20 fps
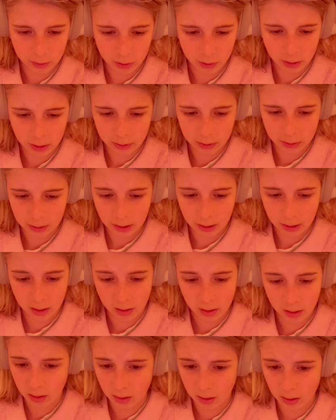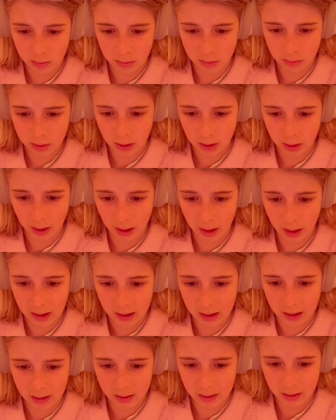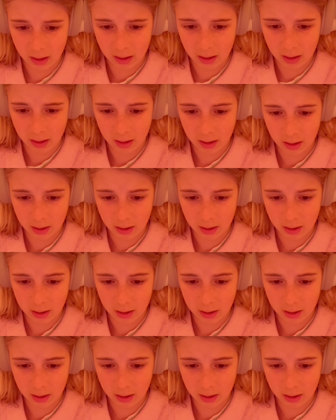2010, no, it was like 80s, I think.